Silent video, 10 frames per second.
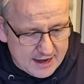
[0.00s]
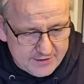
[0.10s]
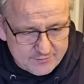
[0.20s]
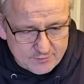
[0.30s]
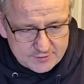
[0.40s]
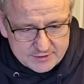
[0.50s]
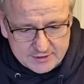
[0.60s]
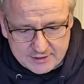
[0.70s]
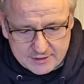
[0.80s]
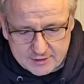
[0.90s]
F1
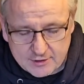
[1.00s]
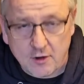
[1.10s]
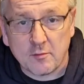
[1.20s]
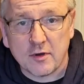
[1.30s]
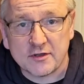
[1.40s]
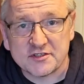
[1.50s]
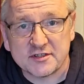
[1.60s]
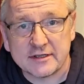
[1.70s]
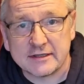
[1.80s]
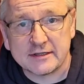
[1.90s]

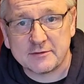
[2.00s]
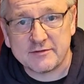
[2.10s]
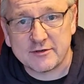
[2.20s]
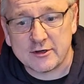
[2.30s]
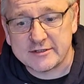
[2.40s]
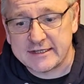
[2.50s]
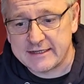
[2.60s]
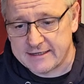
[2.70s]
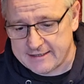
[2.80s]
compost that we've got.